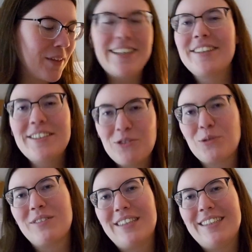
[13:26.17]
Darian
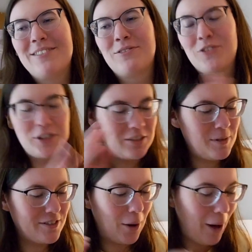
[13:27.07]
truly treats
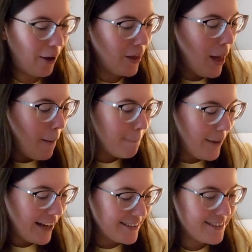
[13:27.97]
me so well,
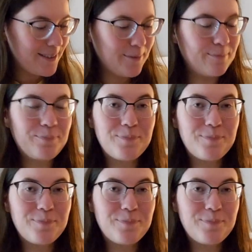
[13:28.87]
but